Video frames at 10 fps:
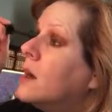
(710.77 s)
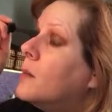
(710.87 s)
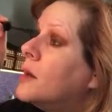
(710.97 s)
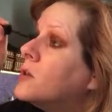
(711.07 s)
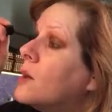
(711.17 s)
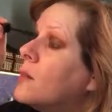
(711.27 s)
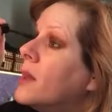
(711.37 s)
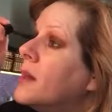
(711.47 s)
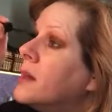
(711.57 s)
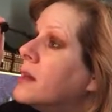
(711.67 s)
how much I'm
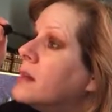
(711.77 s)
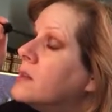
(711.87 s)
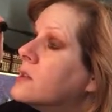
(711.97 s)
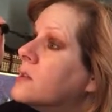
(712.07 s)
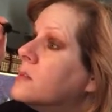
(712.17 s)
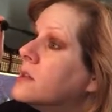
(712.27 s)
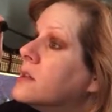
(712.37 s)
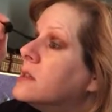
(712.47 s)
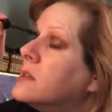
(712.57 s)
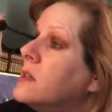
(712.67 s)
liking it. So I'm
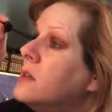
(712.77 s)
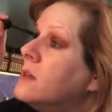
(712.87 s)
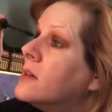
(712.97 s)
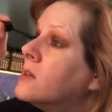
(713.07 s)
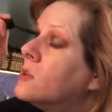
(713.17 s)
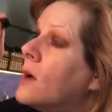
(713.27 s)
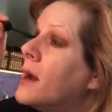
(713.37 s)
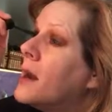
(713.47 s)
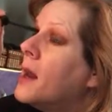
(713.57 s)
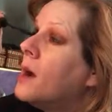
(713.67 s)
continuing to
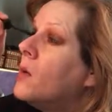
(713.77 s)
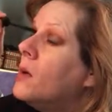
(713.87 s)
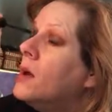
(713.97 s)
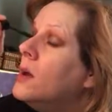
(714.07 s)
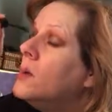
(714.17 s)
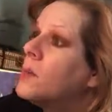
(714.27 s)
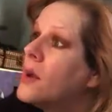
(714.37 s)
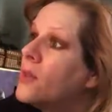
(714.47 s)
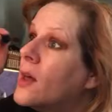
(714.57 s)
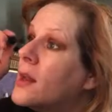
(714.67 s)
try it out.
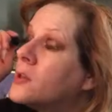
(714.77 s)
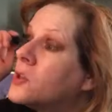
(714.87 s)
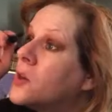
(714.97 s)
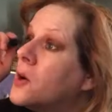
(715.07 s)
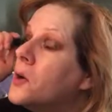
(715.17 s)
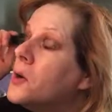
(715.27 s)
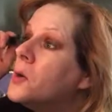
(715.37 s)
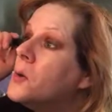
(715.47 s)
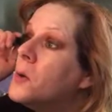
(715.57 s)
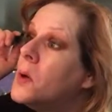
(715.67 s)
But I thought I'd show
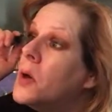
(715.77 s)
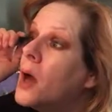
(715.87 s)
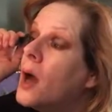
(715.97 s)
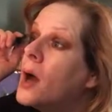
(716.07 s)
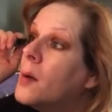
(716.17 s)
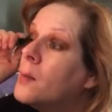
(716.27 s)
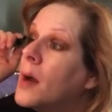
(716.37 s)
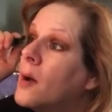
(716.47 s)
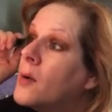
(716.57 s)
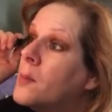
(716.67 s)
you
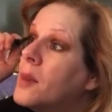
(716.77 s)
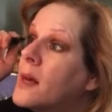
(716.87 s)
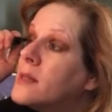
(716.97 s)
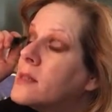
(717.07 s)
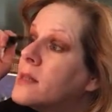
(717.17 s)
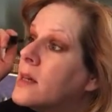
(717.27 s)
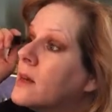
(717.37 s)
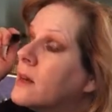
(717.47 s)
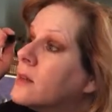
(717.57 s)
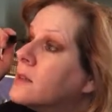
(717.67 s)
how it applies in
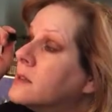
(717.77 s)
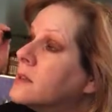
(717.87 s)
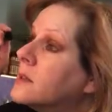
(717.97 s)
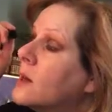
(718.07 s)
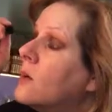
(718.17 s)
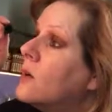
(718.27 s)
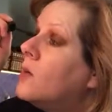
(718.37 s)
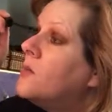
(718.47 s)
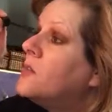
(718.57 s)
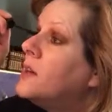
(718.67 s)
there. So
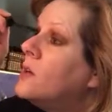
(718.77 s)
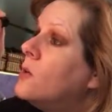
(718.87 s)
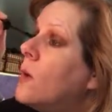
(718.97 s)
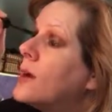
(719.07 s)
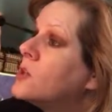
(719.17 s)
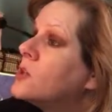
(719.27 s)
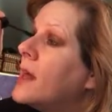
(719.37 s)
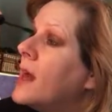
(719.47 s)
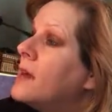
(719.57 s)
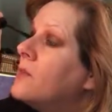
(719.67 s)
hopefully you'll watch that